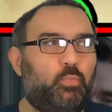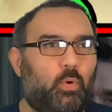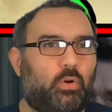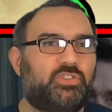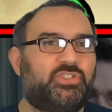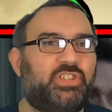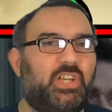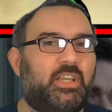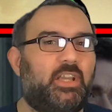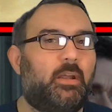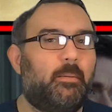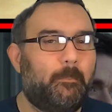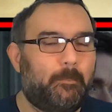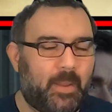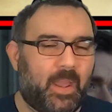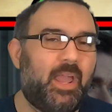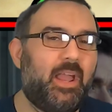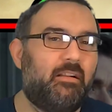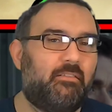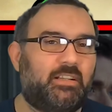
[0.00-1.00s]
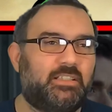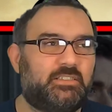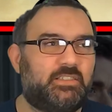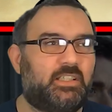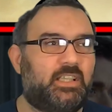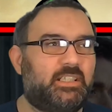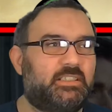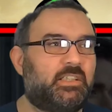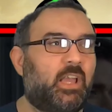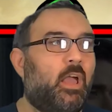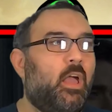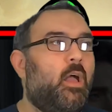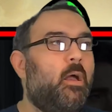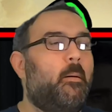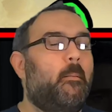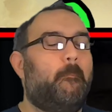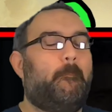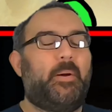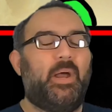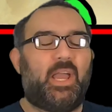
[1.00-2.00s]
watch it and compare it to this
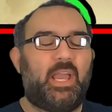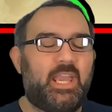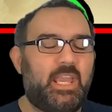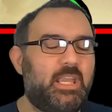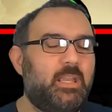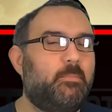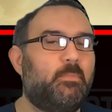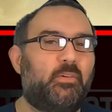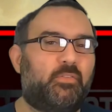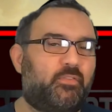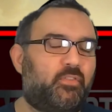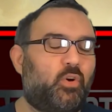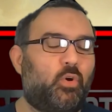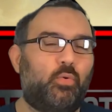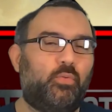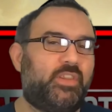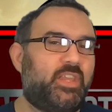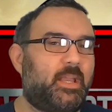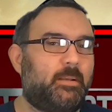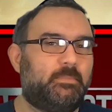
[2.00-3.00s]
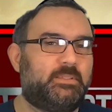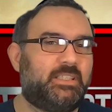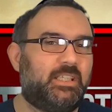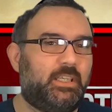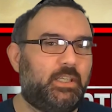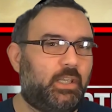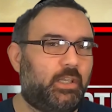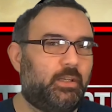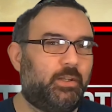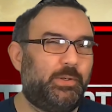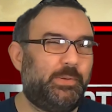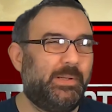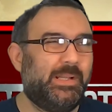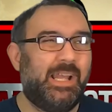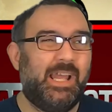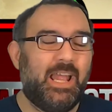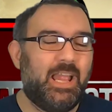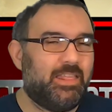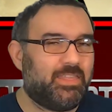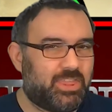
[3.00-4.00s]
behemoth called the MCU,
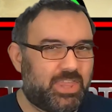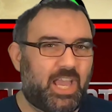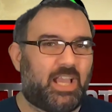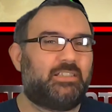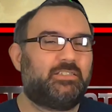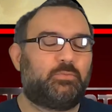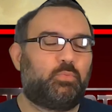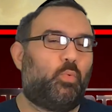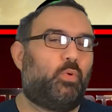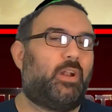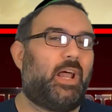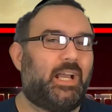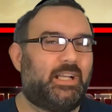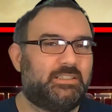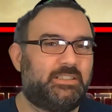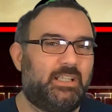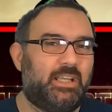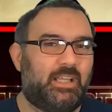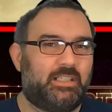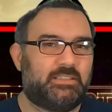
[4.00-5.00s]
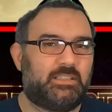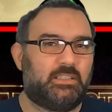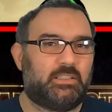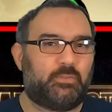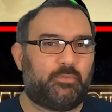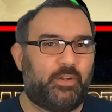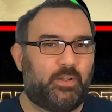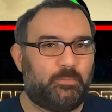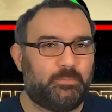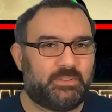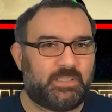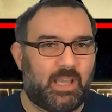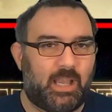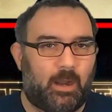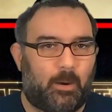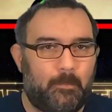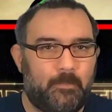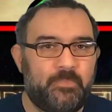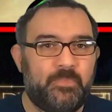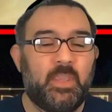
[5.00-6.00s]
that's what actually lets this film
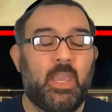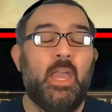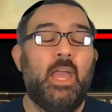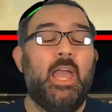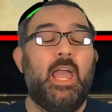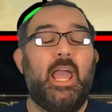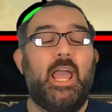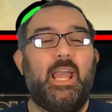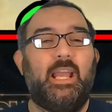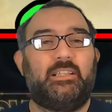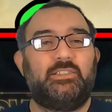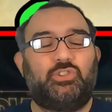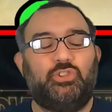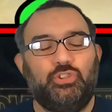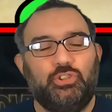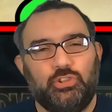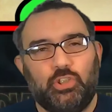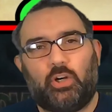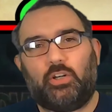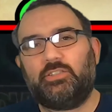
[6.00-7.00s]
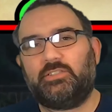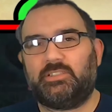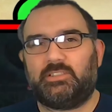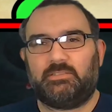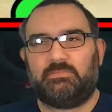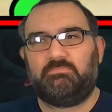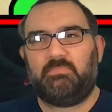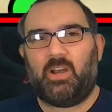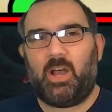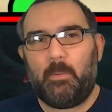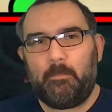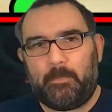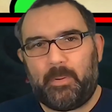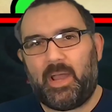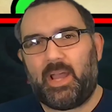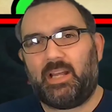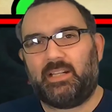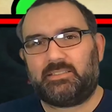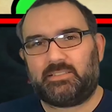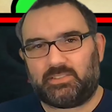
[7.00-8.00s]
down. It's not a
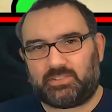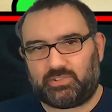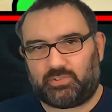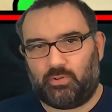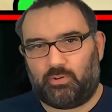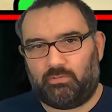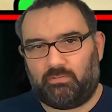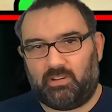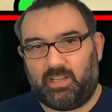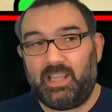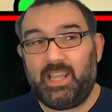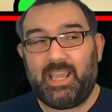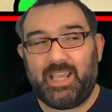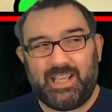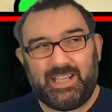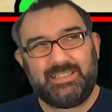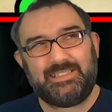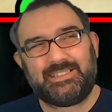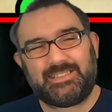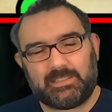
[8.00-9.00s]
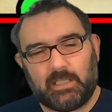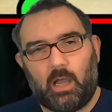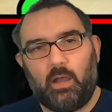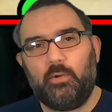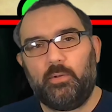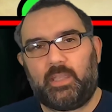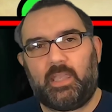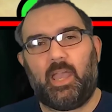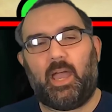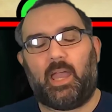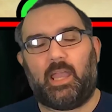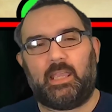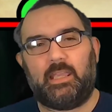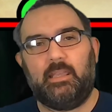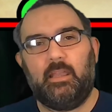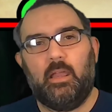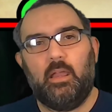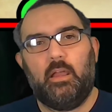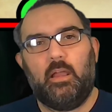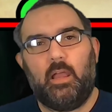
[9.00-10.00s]
bad story, it is
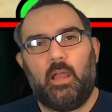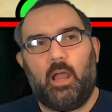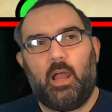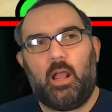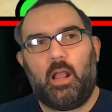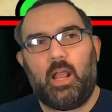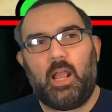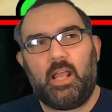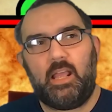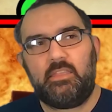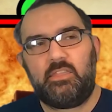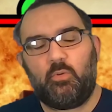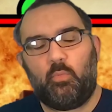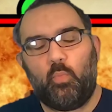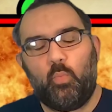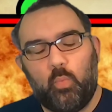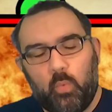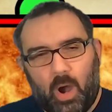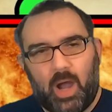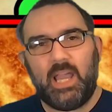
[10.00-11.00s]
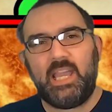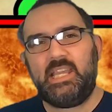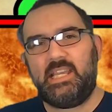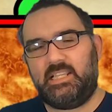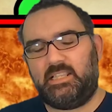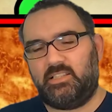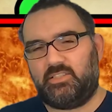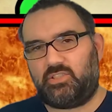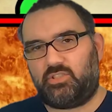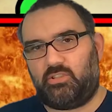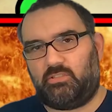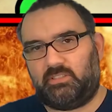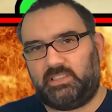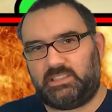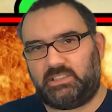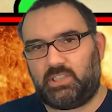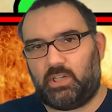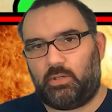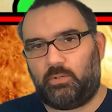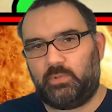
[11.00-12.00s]
okay. The way the story
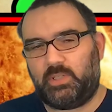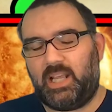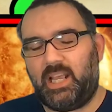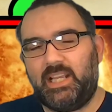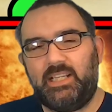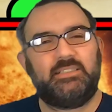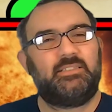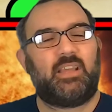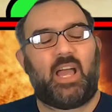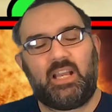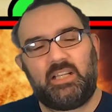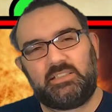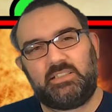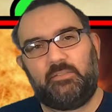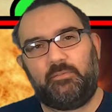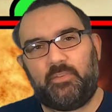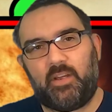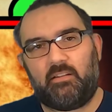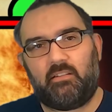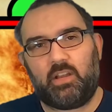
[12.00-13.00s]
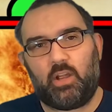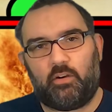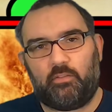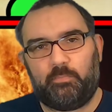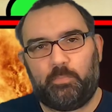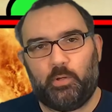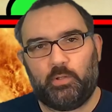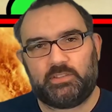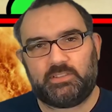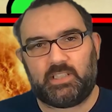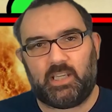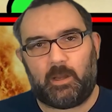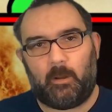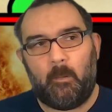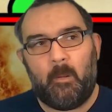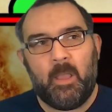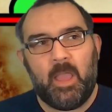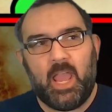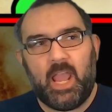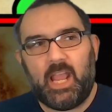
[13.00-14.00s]
is told is actually very off-putting.
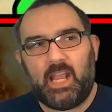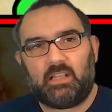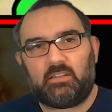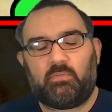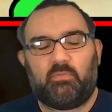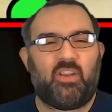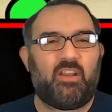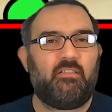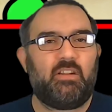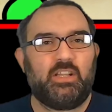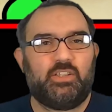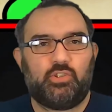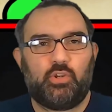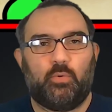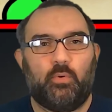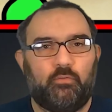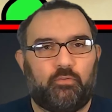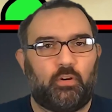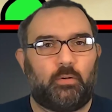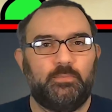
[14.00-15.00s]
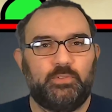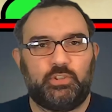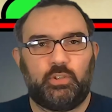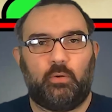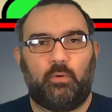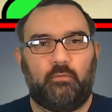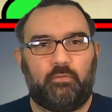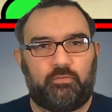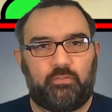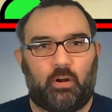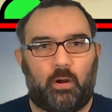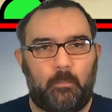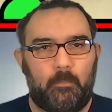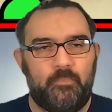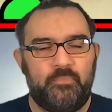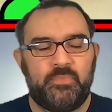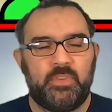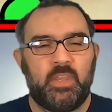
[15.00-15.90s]
It's very to and from, to and from.